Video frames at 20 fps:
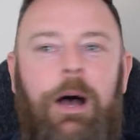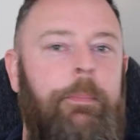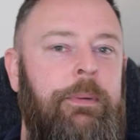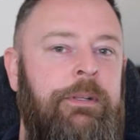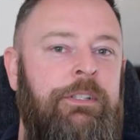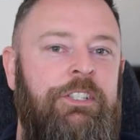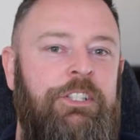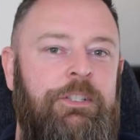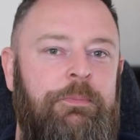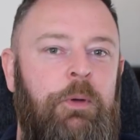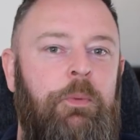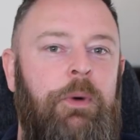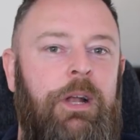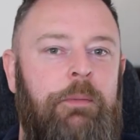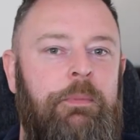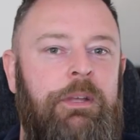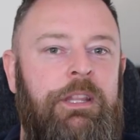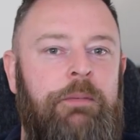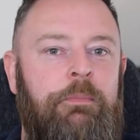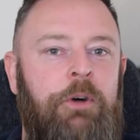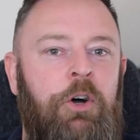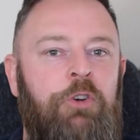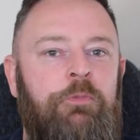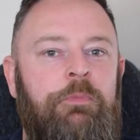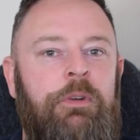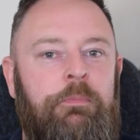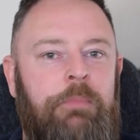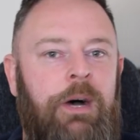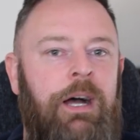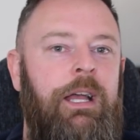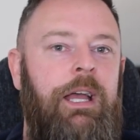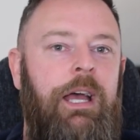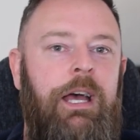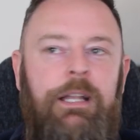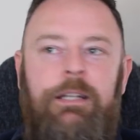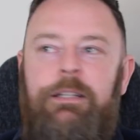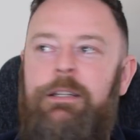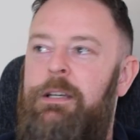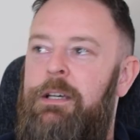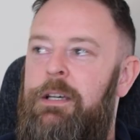happens to me when i'm in the moment my
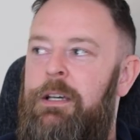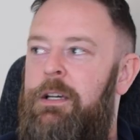head